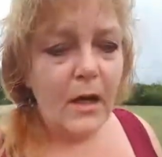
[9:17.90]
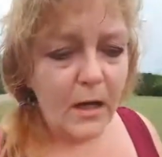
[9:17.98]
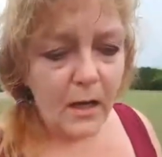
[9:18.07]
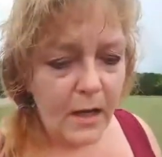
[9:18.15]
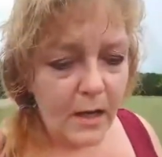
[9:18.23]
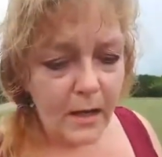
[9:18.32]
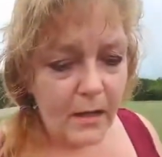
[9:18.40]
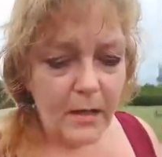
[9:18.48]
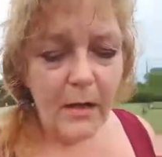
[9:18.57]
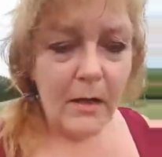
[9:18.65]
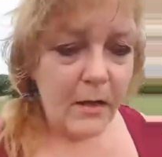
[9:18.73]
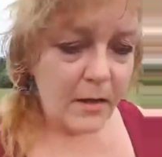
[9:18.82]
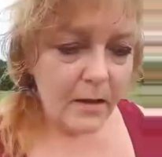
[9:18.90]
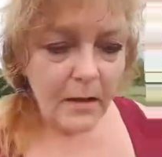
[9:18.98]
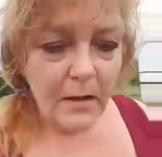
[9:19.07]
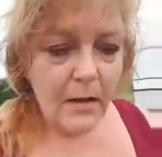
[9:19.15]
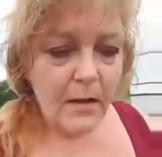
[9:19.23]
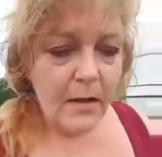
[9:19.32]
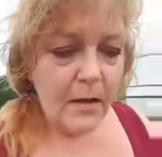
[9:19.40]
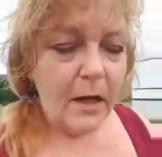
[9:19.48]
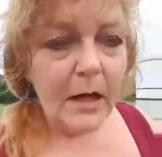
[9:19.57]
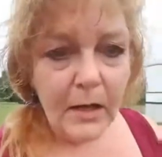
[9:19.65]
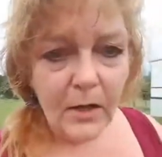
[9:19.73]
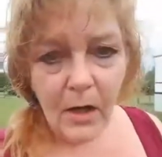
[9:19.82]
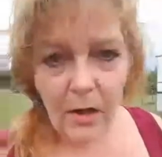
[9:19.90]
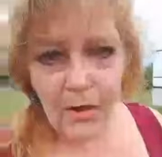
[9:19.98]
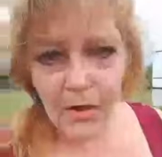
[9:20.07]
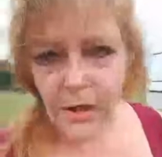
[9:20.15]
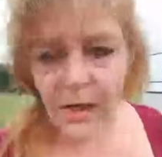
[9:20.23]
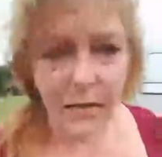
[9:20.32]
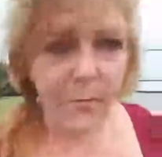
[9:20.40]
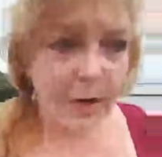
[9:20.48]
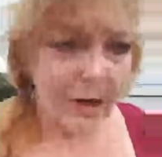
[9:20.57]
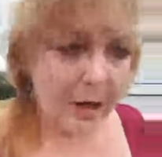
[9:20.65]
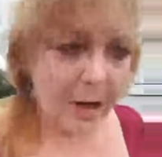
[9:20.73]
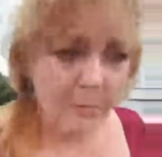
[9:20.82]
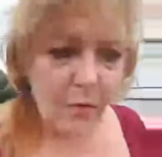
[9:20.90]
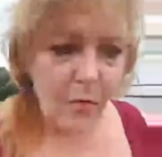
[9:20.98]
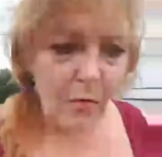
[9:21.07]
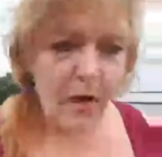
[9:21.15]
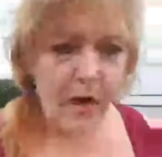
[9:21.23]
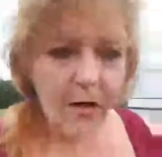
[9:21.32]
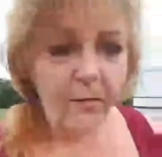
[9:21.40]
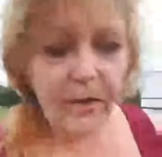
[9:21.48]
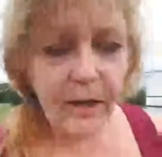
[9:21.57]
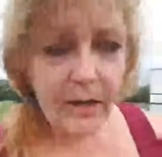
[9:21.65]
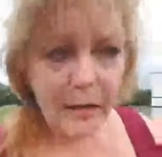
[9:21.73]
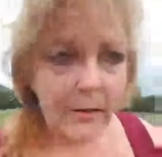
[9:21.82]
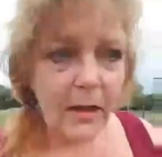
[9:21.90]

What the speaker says: and acknowledge it, become aware of it,